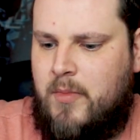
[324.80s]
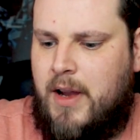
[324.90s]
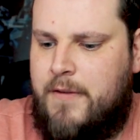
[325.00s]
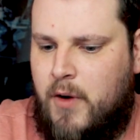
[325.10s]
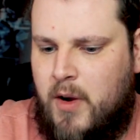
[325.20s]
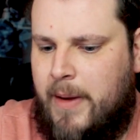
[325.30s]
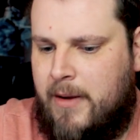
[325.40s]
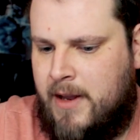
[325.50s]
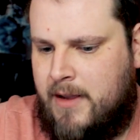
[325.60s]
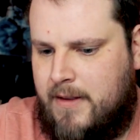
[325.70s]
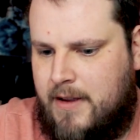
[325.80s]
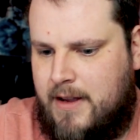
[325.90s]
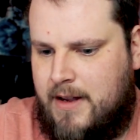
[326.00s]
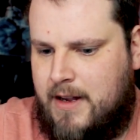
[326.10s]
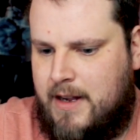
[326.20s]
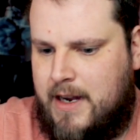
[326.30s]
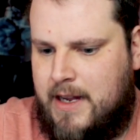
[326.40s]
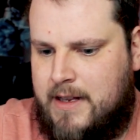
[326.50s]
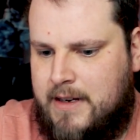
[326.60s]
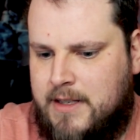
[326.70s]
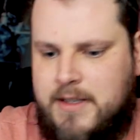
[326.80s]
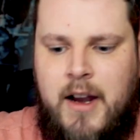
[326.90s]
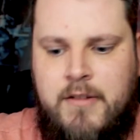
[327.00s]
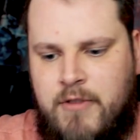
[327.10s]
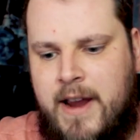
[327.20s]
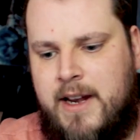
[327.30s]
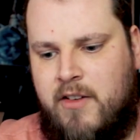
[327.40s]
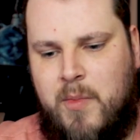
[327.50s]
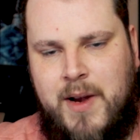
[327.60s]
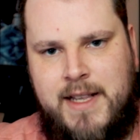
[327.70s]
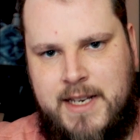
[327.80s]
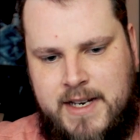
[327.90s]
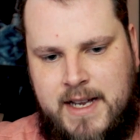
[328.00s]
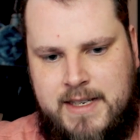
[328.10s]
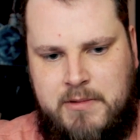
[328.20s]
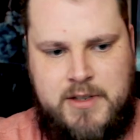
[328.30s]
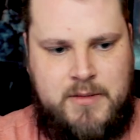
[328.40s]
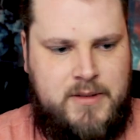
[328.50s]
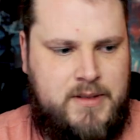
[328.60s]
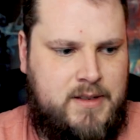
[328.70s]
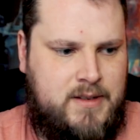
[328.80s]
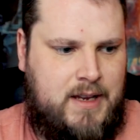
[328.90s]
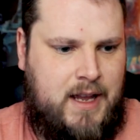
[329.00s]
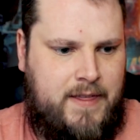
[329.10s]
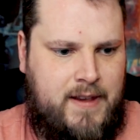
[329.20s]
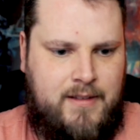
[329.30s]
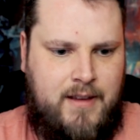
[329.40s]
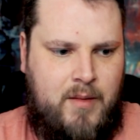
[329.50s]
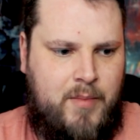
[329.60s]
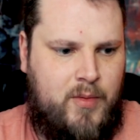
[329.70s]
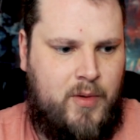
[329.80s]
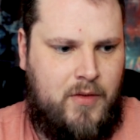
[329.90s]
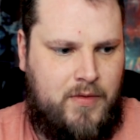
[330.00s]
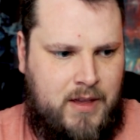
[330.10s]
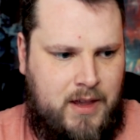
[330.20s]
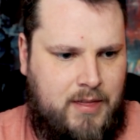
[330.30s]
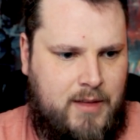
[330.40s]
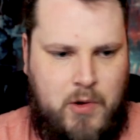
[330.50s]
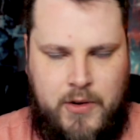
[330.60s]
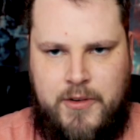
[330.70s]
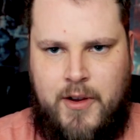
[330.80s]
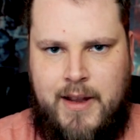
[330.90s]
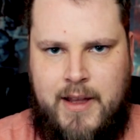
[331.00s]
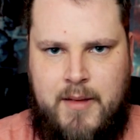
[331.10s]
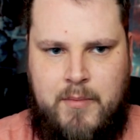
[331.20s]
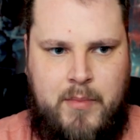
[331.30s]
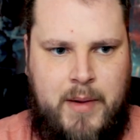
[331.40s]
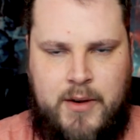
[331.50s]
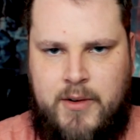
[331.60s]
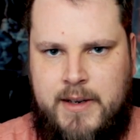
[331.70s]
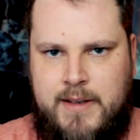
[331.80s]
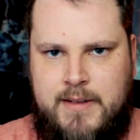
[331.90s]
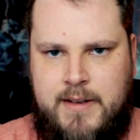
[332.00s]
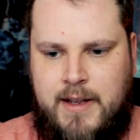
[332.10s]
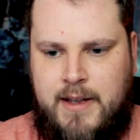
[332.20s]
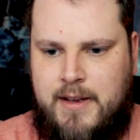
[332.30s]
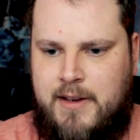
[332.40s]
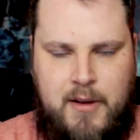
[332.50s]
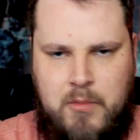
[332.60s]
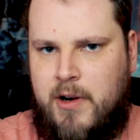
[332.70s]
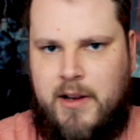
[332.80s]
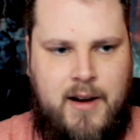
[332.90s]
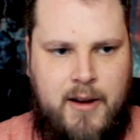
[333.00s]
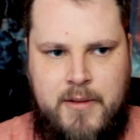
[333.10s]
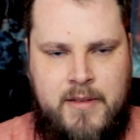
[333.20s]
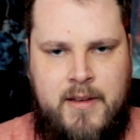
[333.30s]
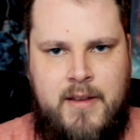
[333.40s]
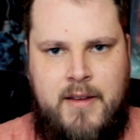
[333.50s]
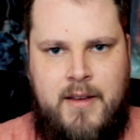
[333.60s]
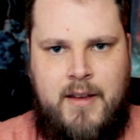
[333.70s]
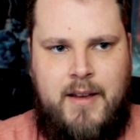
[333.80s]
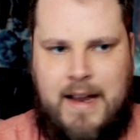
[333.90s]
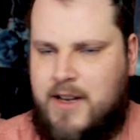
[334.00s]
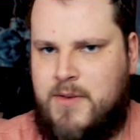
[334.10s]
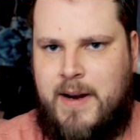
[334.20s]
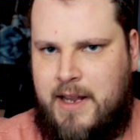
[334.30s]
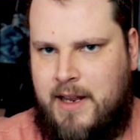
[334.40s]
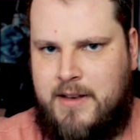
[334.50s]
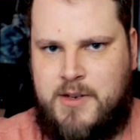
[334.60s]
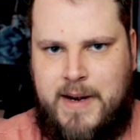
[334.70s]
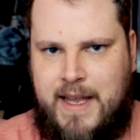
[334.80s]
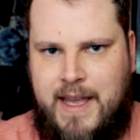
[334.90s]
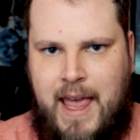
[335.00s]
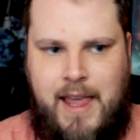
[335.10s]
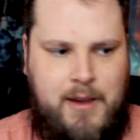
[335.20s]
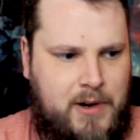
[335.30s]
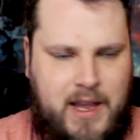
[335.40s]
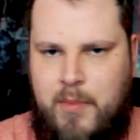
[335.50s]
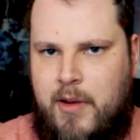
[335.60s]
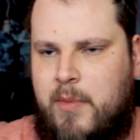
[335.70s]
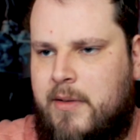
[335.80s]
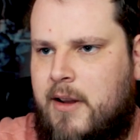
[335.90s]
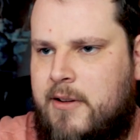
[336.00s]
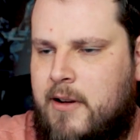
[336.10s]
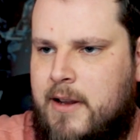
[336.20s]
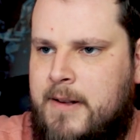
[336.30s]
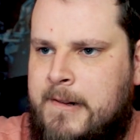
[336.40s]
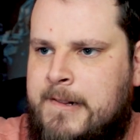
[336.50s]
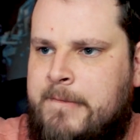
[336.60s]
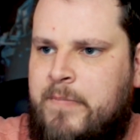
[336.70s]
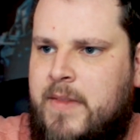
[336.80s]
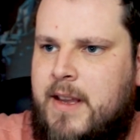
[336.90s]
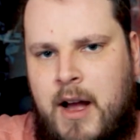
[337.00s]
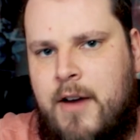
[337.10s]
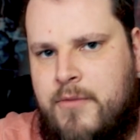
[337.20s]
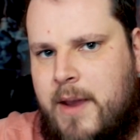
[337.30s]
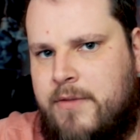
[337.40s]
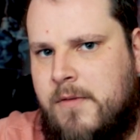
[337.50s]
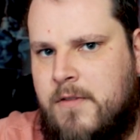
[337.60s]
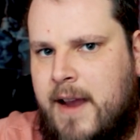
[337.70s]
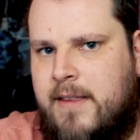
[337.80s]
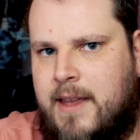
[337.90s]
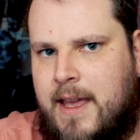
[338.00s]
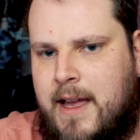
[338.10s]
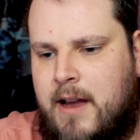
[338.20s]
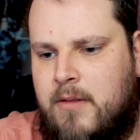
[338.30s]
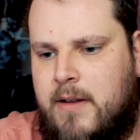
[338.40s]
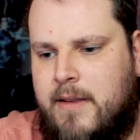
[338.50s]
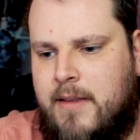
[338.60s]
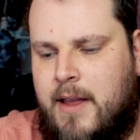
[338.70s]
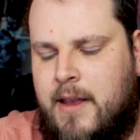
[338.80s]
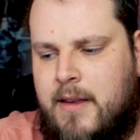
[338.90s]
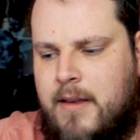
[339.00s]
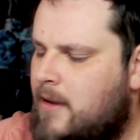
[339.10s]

But I thought about it, and I started writing a reply to Jazzy, which was uh, the example of the, the one dollar Bitcoin. Like, you don't want to close it at twenty, twenty K, you want to keep it open at a dollar. Halfway through writing it out, I was like,